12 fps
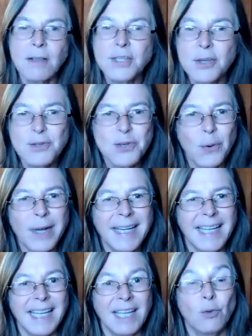So,
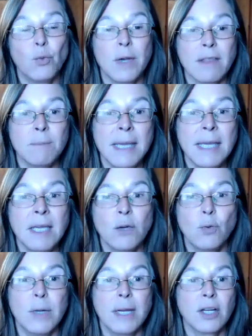join in with me.
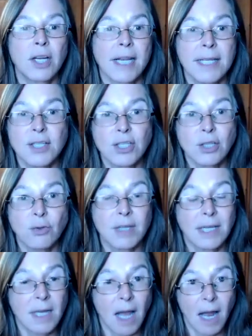We are going to do
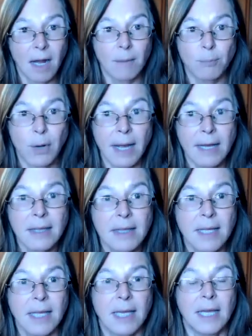the calm breath.
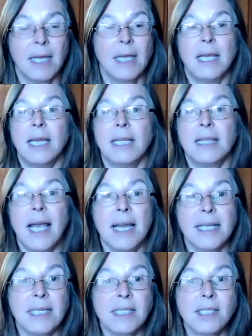
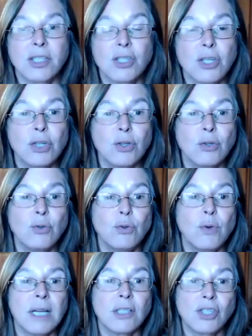That is
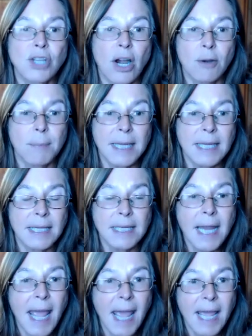two sharp
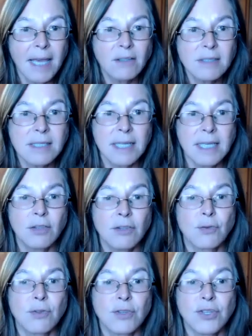inhales in
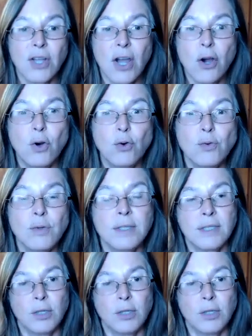through the nose.